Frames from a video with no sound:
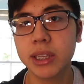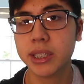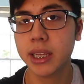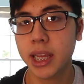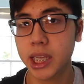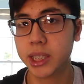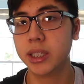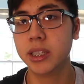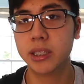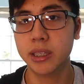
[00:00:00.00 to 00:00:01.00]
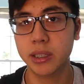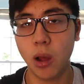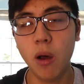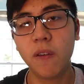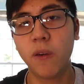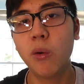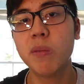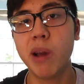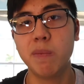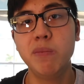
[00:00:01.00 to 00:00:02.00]
is all
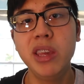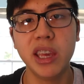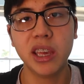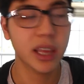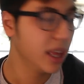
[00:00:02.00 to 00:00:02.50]
forwarded by me.